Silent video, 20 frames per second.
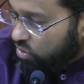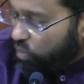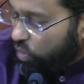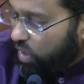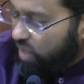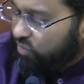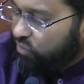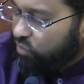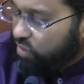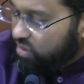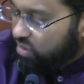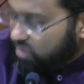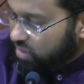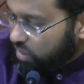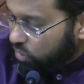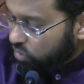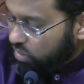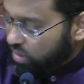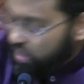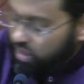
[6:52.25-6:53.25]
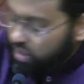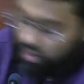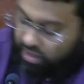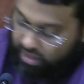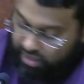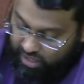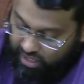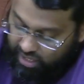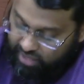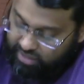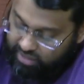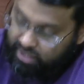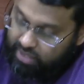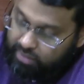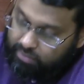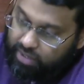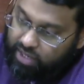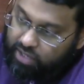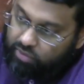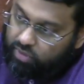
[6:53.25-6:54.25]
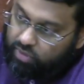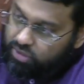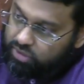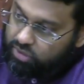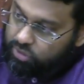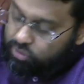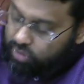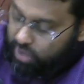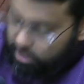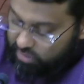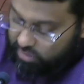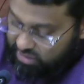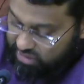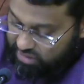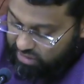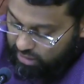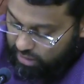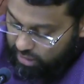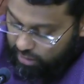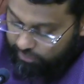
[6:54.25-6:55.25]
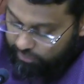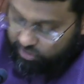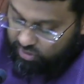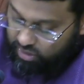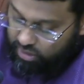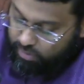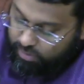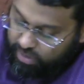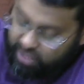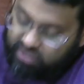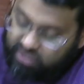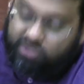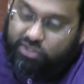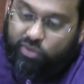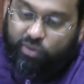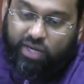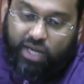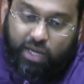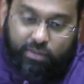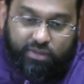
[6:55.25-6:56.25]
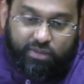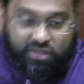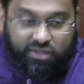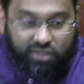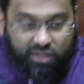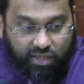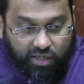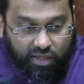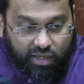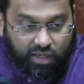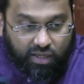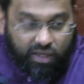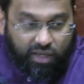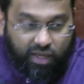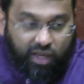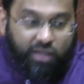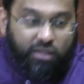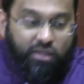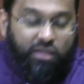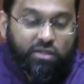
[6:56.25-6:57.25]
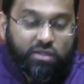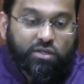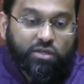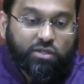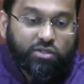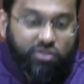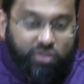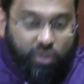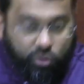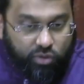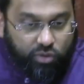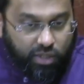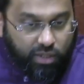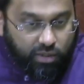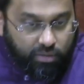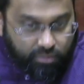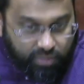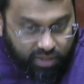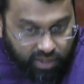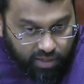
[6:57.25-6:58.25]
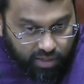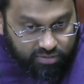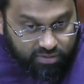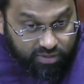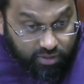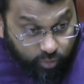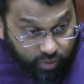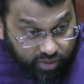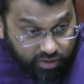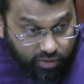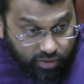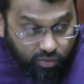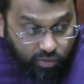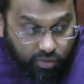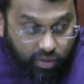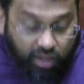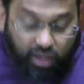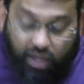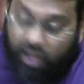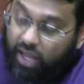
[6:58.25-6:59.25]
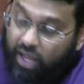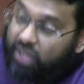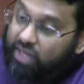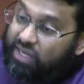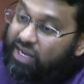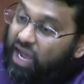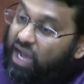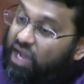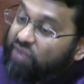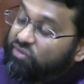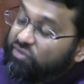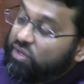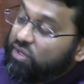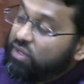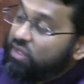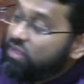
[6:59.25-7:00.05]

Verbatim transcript: wife was Sauda, and they migrated to Abyssinia. He passed away in Abyssinia, and then Sauda becomes a widow. And after the